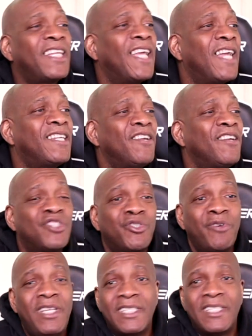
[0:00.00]
There's trees
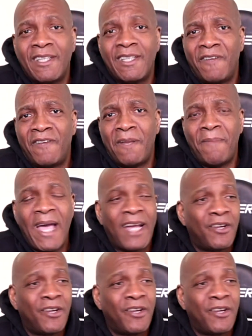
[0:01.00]
and stuff in the background.